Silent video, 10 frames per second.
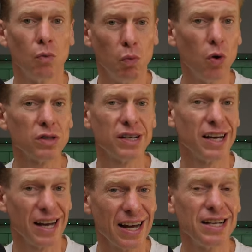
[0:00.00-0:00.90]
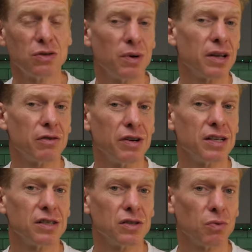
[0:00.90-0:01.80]
Water is one of the
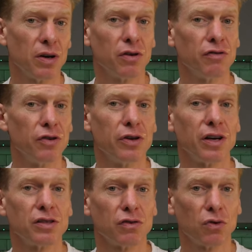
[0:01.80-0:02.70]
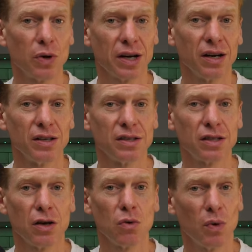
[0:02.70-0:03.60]
reasons why your food goes off quicker,
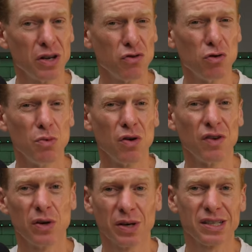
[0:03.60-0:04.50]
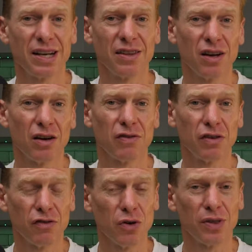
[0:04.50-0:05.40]
so when you remove it you extend the life of
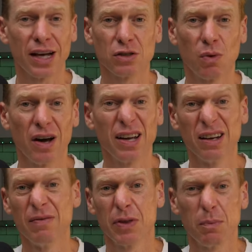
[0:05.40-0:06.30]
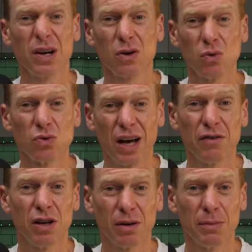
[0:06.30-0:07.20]
the food. That's why the Pringles have
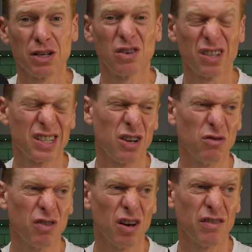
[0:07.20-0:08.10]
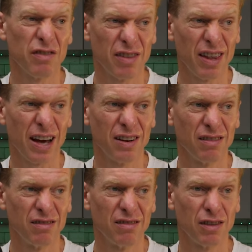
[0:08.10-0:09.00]
a lot, much longer shelf life
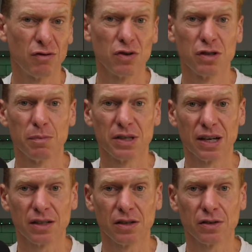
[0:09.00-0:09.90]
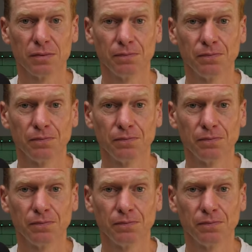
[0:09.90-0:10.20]
than the roasted potatoes.